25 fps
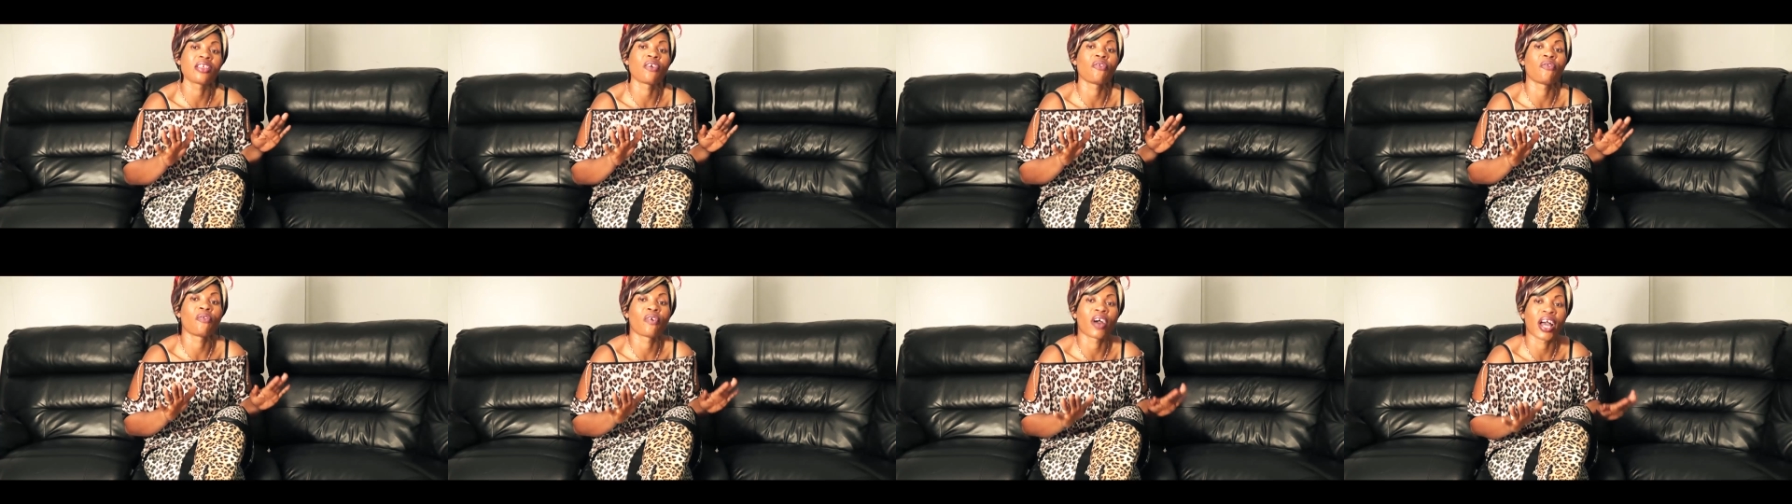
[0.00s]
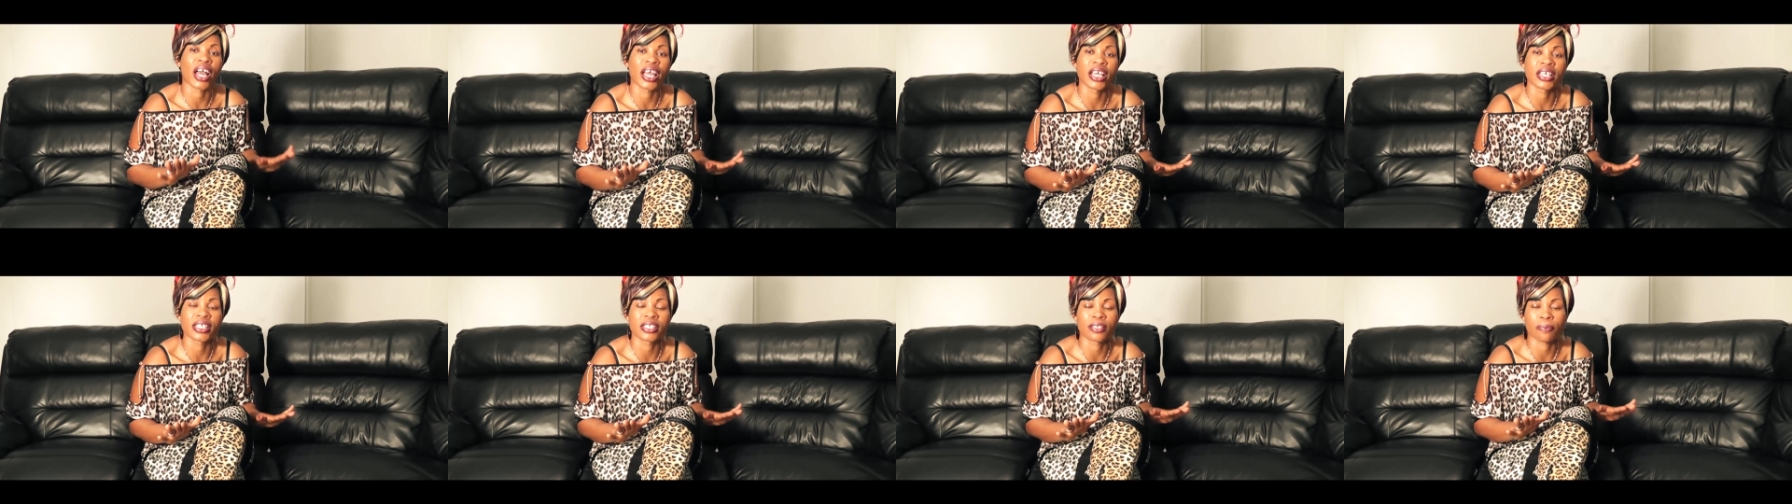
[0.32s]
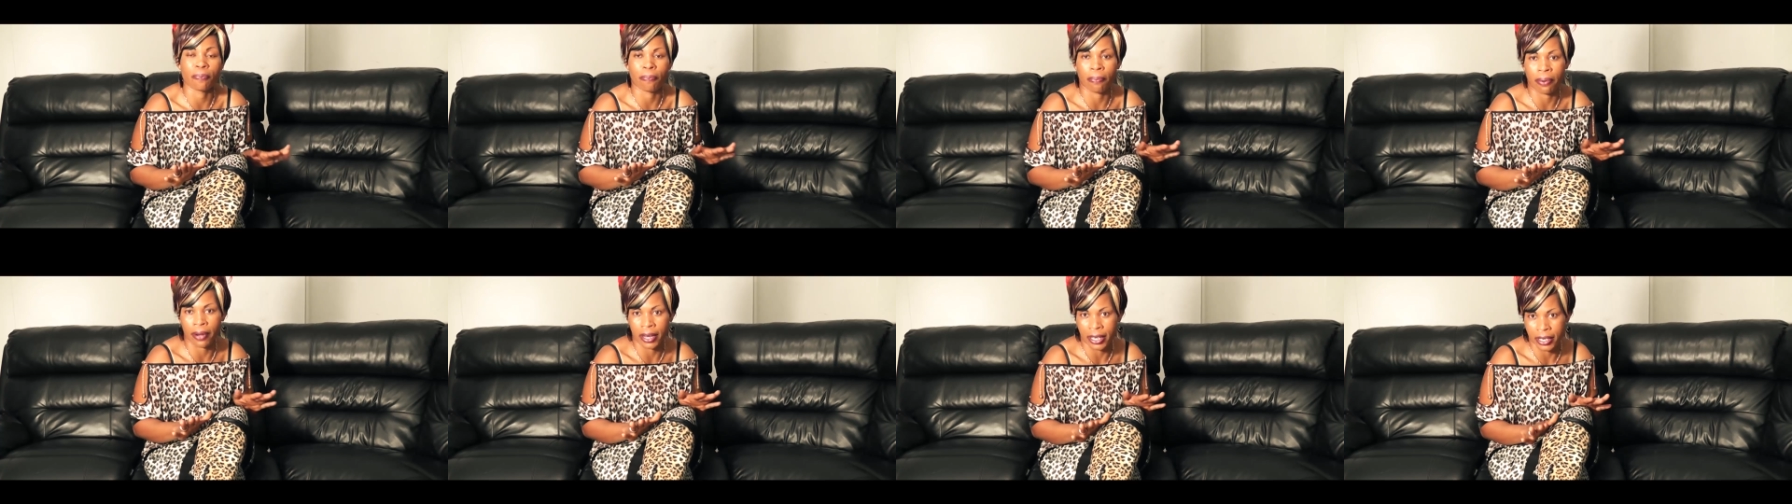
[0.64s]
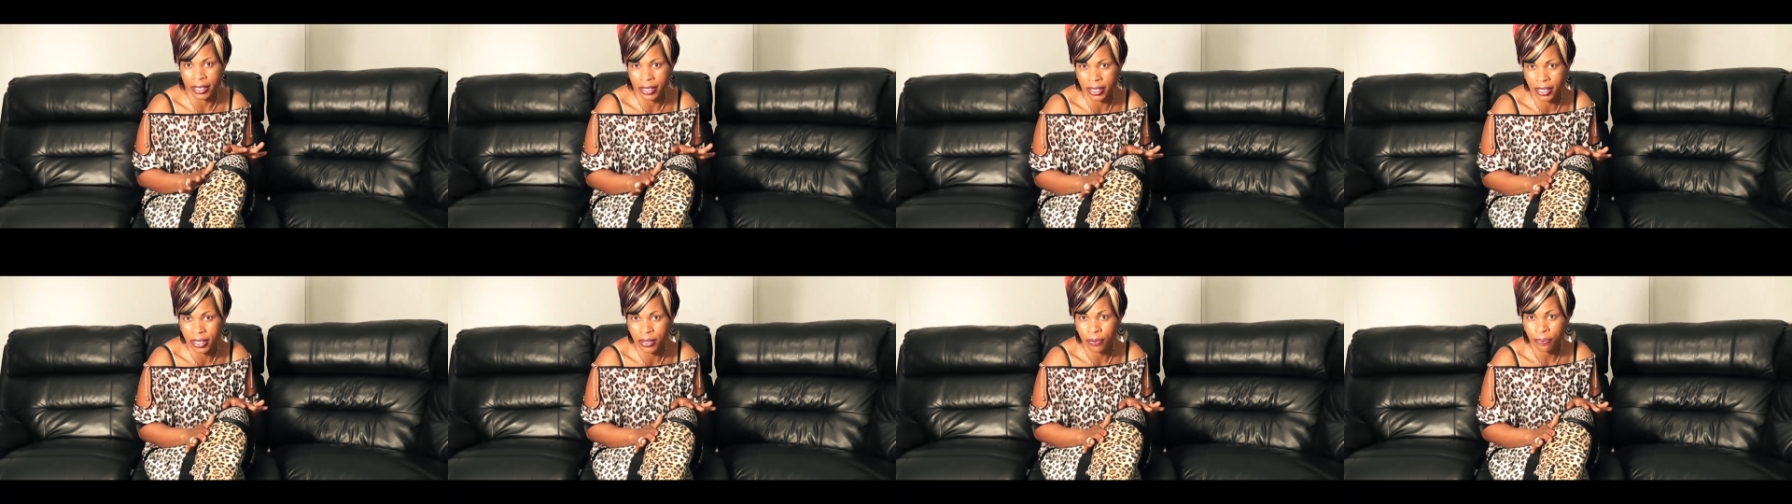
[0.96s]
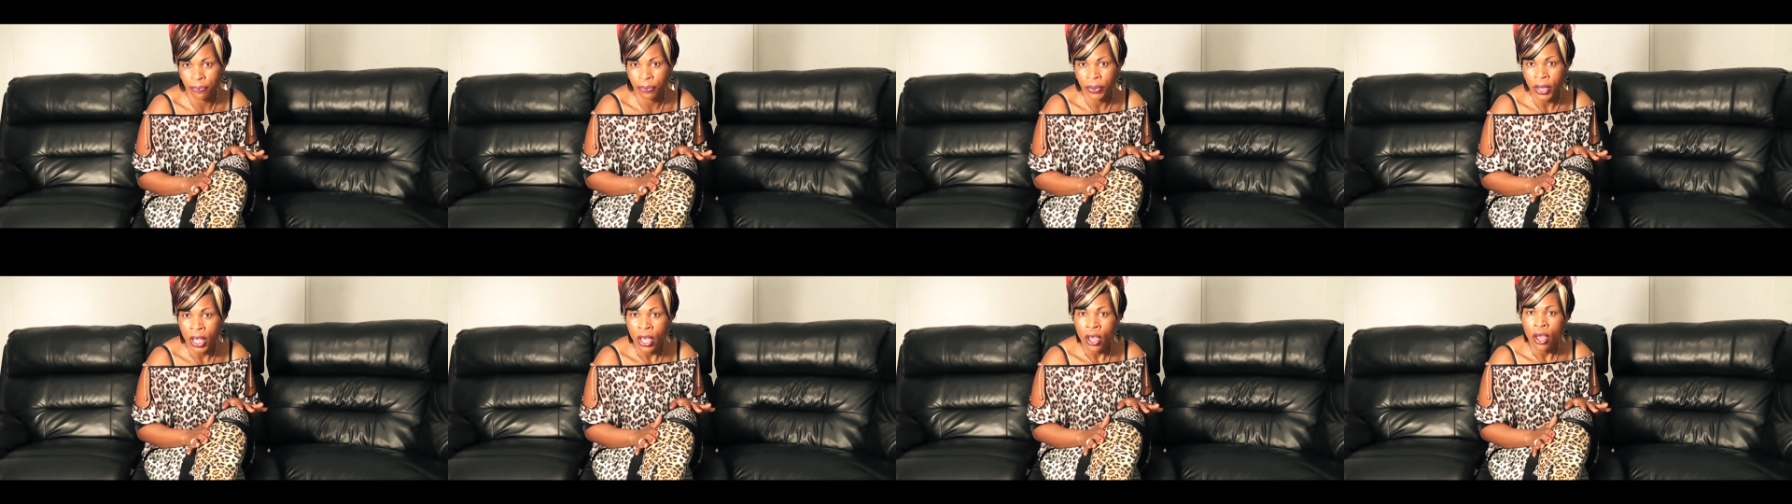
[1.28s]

the right place.